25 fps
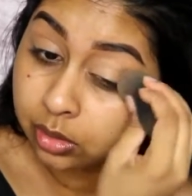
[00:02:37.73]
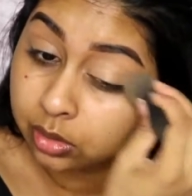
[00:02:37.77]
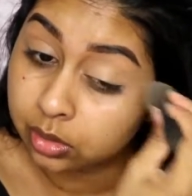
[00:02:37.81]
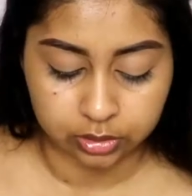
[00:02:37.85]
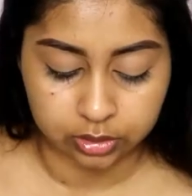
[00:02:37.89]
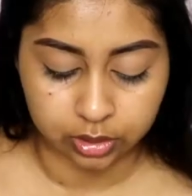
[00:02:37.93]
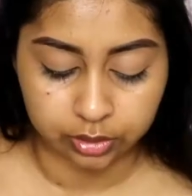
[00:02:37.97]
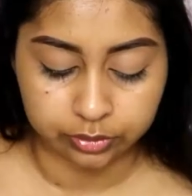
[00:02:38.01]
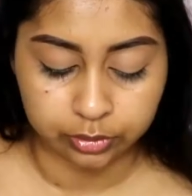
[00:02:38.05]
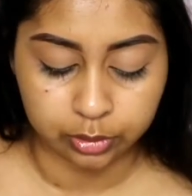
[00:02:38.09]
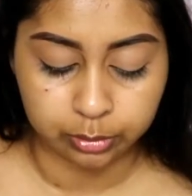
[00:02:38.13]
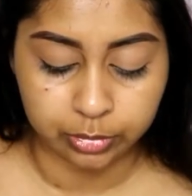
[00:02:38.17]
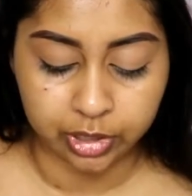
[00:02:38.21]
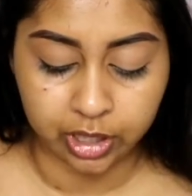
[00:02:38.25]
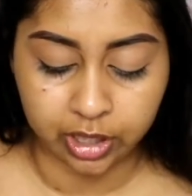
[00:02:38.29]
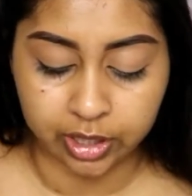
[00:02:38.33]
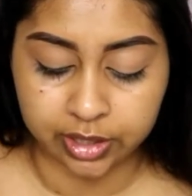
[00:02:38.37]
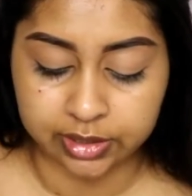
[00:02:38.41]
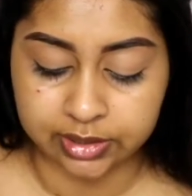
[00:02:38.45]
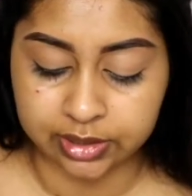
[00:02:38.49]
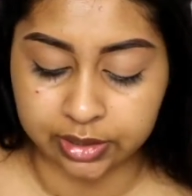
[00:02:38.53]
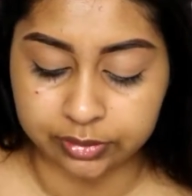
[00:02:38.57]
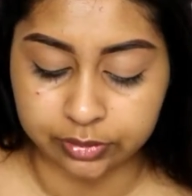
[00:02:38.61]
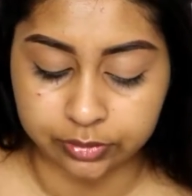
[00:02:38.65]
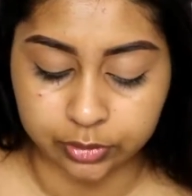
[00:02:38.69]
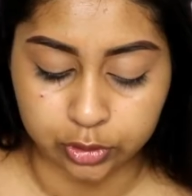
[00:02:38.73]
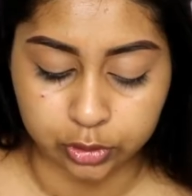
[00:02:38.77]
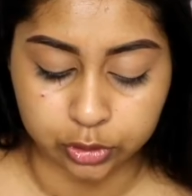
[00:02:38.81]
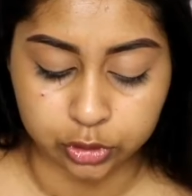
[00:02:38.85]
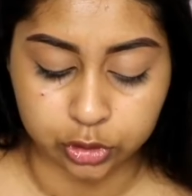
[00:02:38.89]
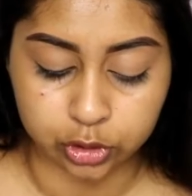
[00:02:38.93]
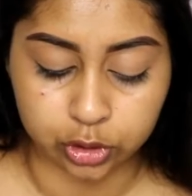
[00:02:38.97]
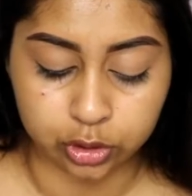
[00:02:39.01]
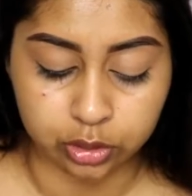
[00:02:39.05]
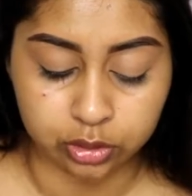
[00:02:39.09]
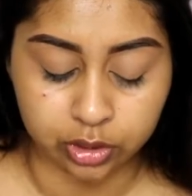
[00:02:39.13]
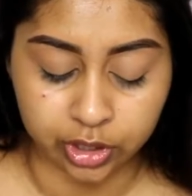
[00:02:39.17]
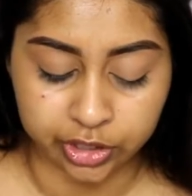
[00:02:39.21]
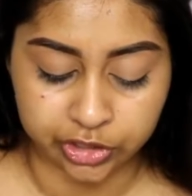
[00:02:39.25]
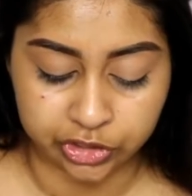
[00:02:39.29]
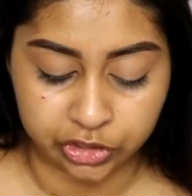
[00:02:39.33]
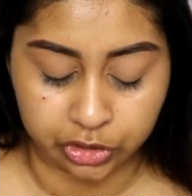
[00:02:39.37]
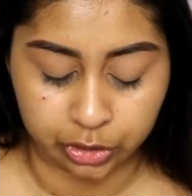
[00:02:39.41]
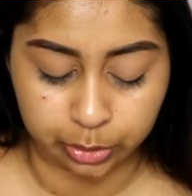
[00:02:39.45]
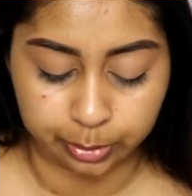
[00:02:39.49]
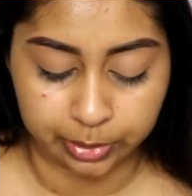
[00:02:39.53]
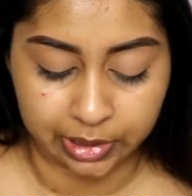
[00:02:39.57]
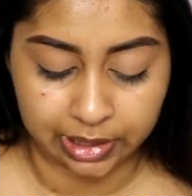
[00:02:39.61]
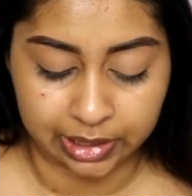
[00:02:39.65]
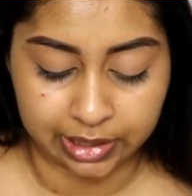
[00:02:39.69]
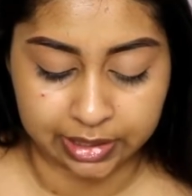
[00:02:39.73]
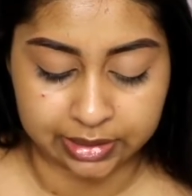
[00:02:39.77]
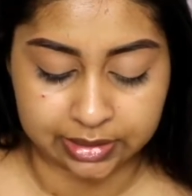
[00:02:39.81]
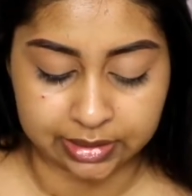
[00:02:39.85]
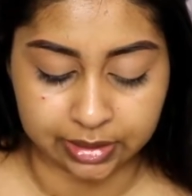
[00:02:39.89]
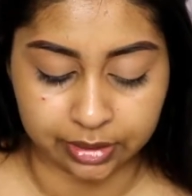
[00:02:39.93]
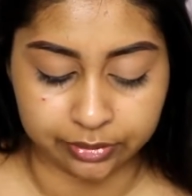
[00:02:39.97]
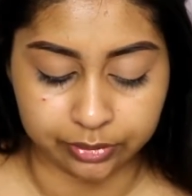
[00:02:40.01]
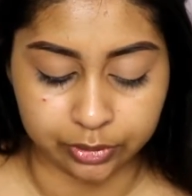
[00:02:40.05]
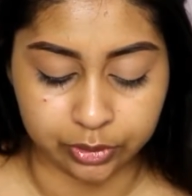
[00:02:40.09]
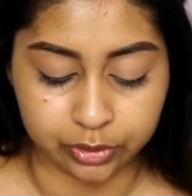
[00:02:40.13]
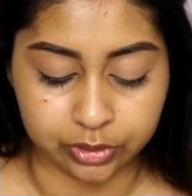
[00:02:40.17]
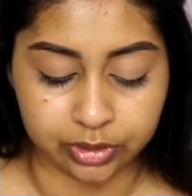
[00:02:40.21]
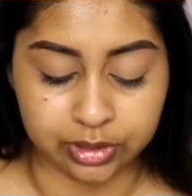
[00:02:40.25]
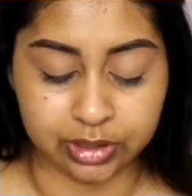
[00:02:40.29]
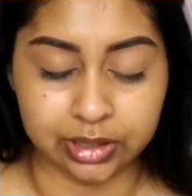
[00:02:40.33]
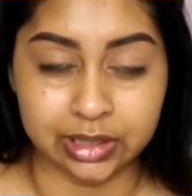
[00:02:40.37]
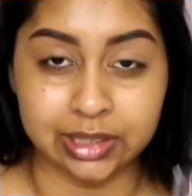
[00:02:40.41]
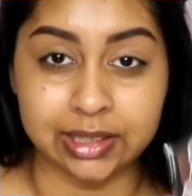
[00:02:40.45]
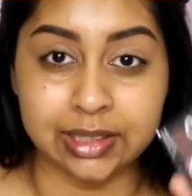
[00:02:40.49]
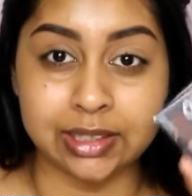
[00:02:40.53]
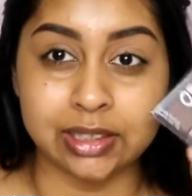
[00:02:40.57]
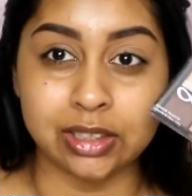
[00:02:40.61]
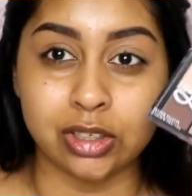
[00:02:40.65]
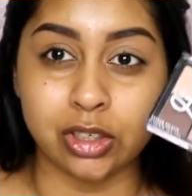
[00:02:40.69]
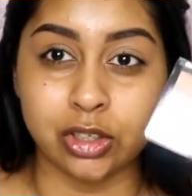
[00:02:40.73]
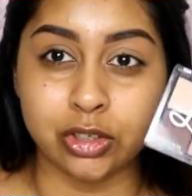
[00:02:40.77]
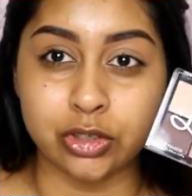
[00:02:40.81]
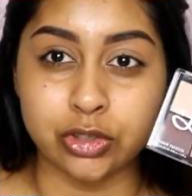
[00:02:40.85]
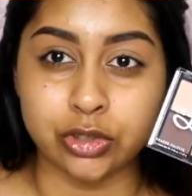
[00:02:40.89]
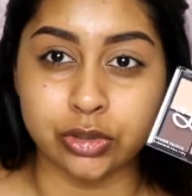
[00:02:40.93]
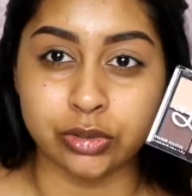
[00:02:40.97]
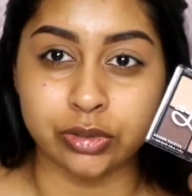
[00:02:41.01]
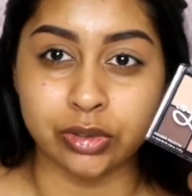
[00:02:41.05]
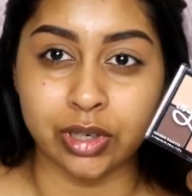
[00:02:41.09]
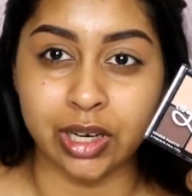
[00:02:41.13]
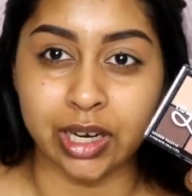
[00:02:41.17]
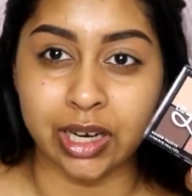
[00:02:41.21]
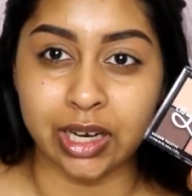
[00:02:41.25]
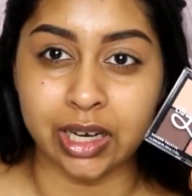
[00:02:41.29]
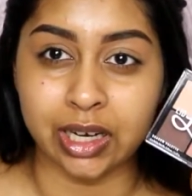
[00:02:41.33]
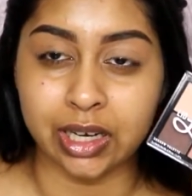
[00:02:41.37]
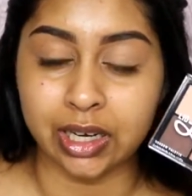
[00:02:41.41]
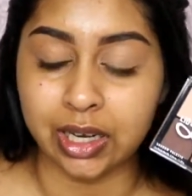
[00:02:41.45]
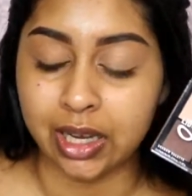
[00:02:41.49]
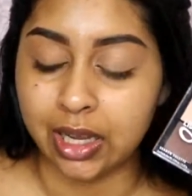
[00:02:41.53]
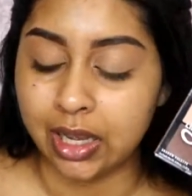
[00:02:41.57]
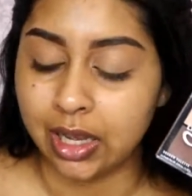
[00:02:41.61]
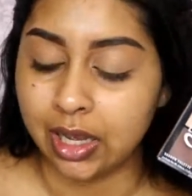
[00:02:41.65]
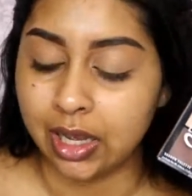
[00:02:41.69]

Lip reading: So for my eyes, I've got two eyeshadow palettes. I've got the Lid Lingerie.